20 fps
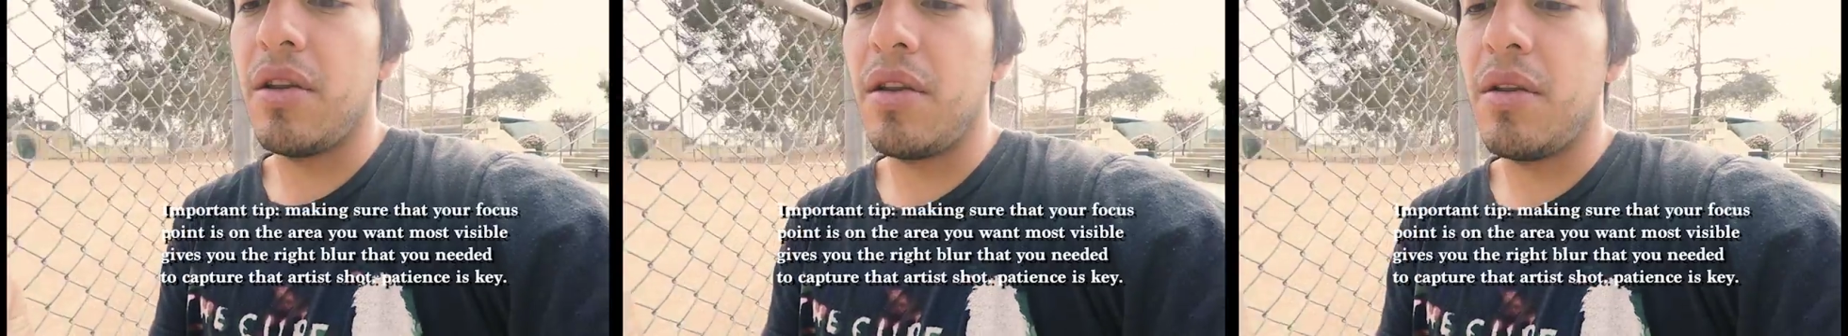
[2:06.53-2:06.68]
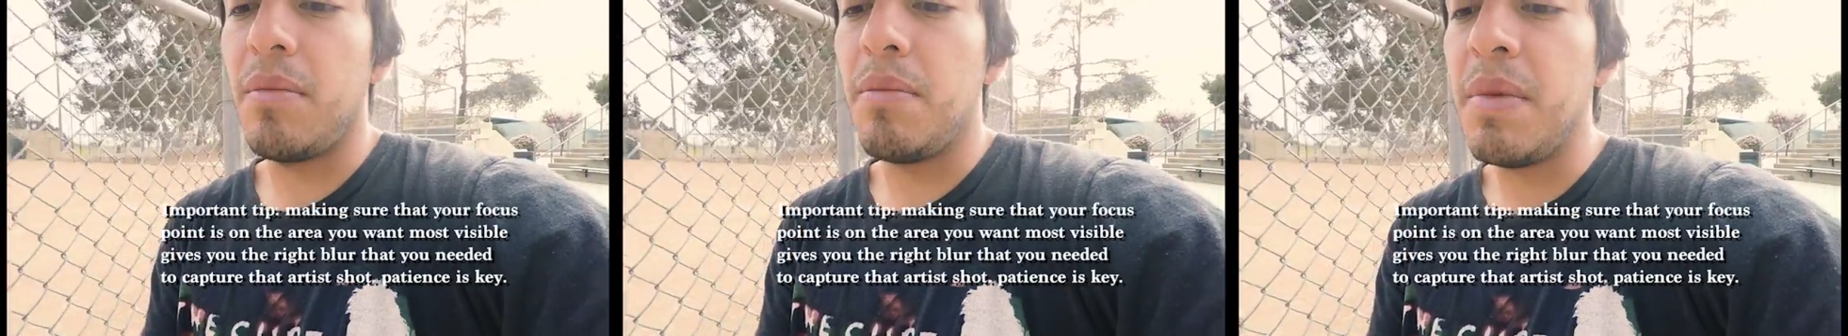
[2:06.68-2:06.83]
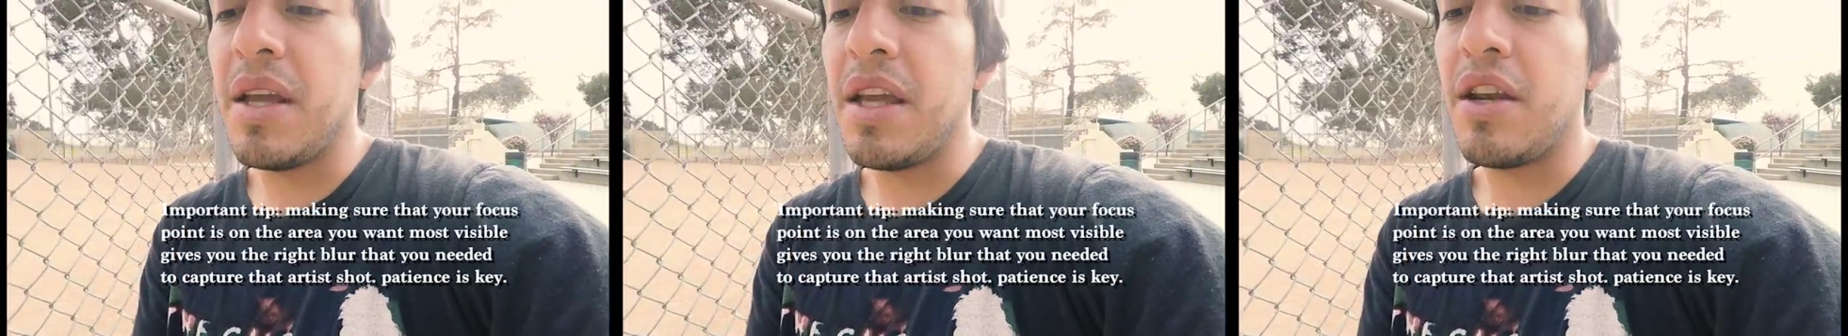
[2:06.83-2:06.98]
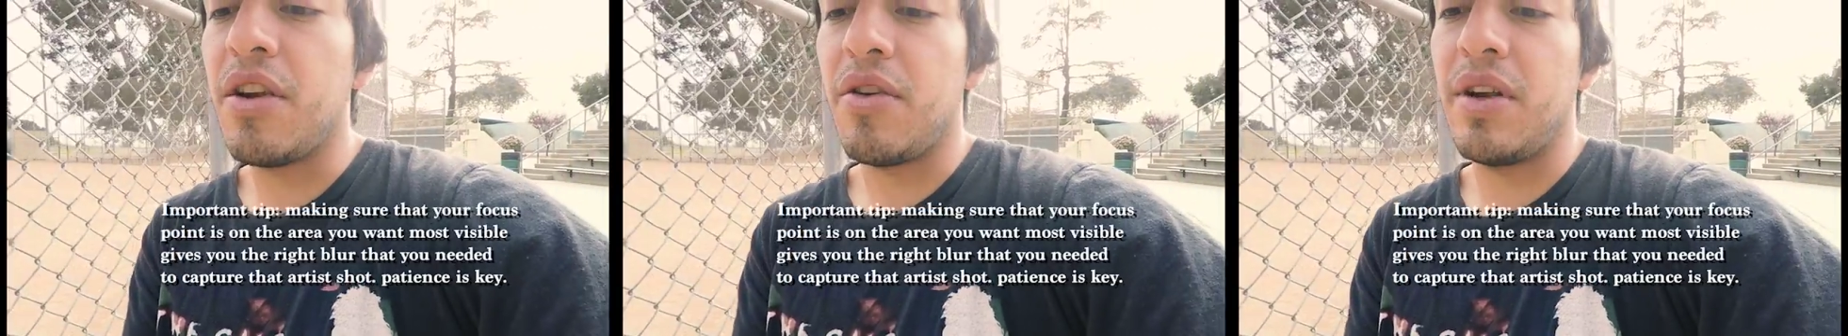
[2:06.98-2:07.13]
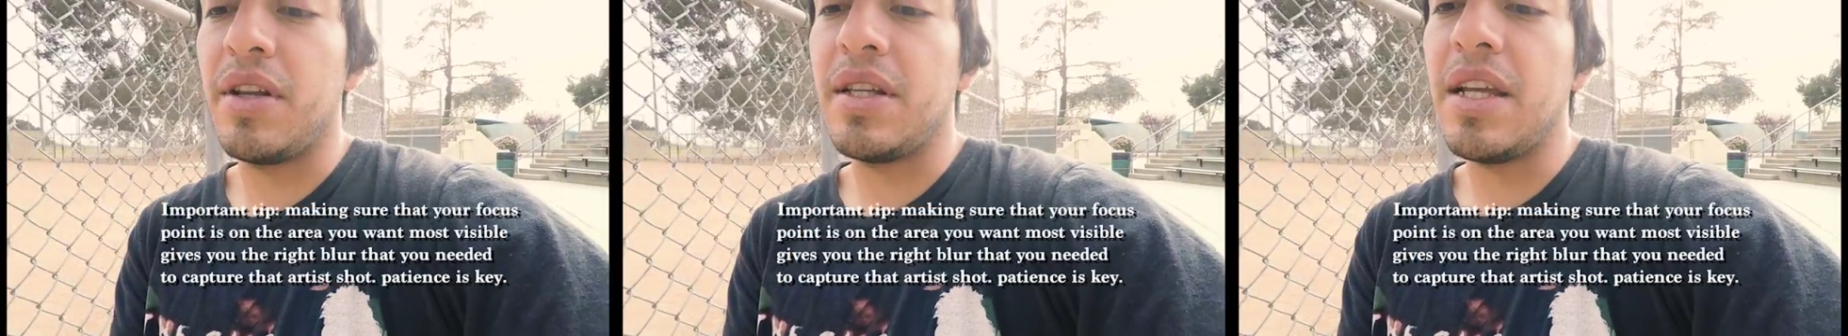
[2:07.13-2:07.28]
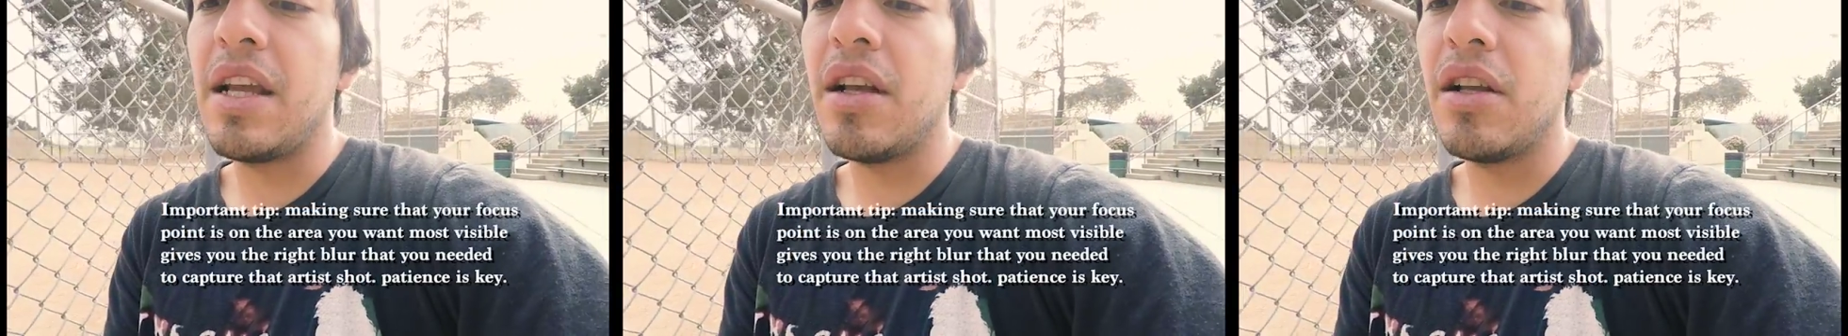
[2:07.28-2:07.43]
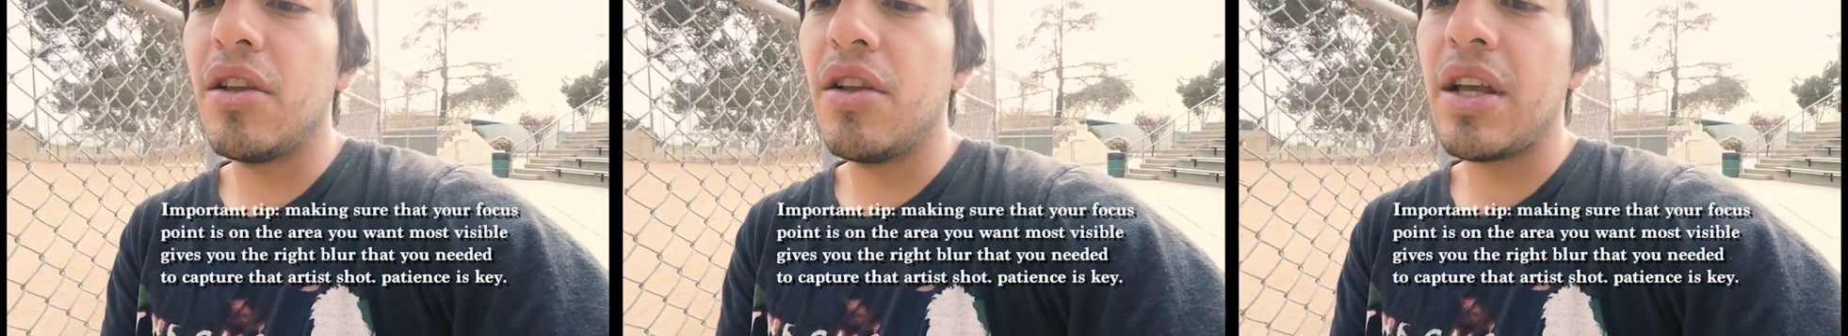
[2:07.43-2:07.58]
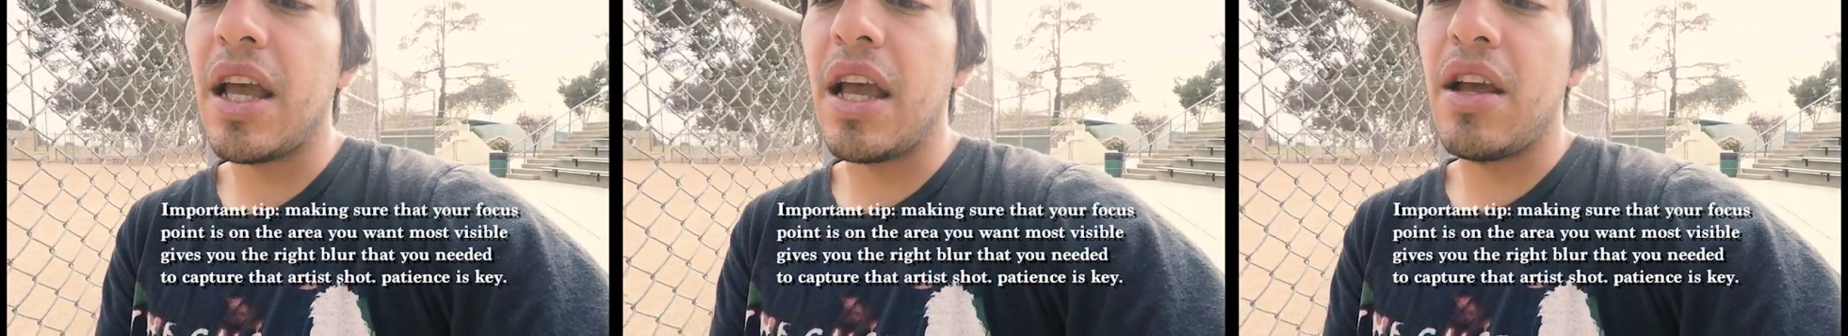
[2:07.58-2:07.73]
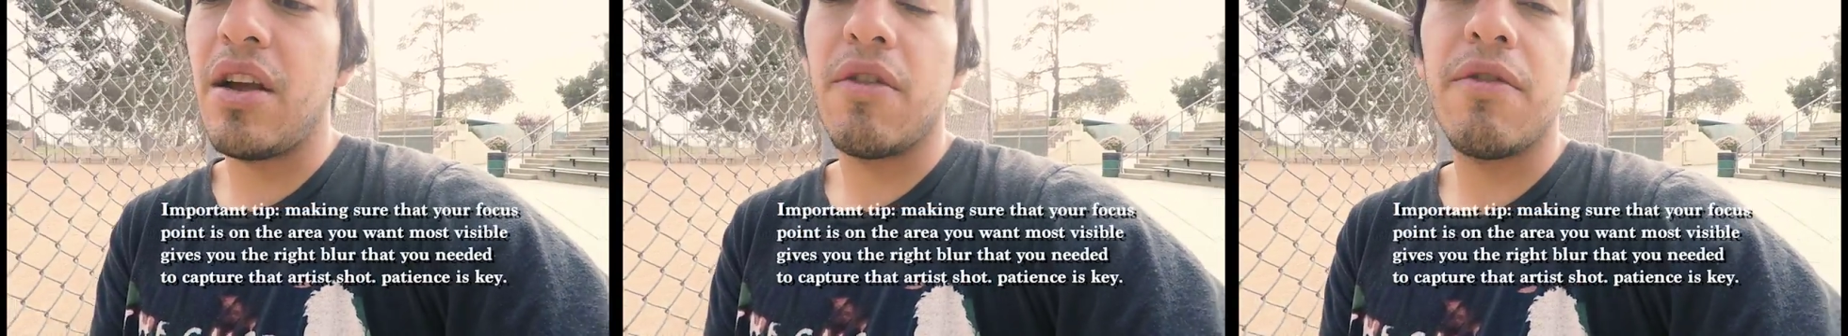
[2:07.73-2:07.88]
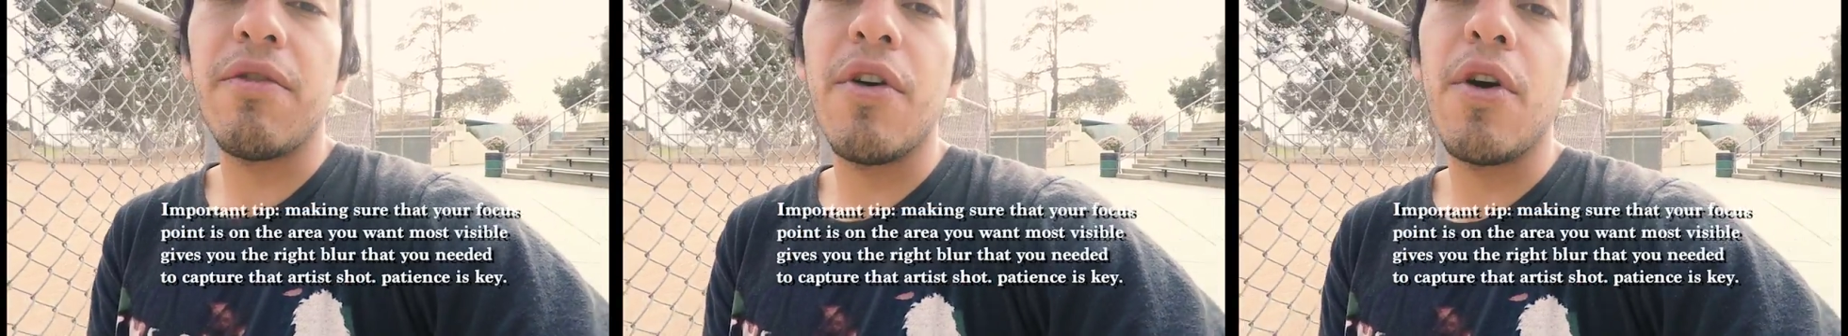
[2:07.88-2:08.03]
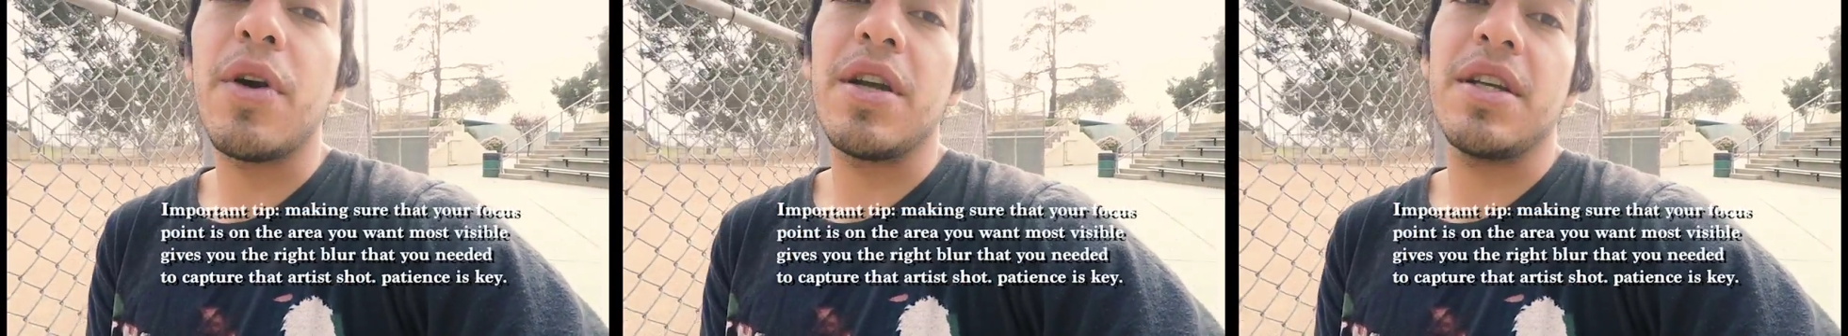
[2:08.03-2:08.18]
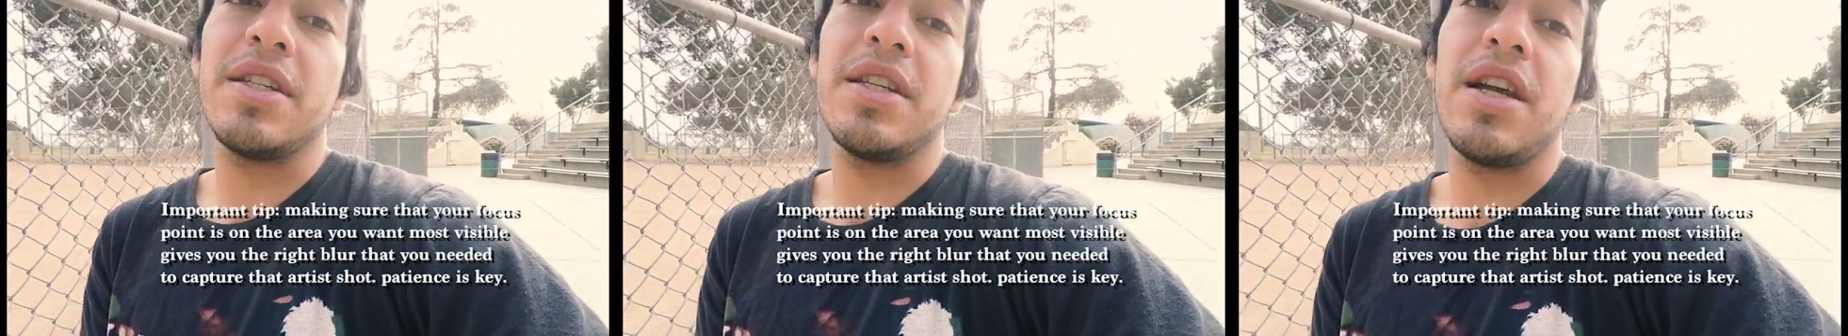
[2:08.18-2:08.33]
metering, take a look at your focus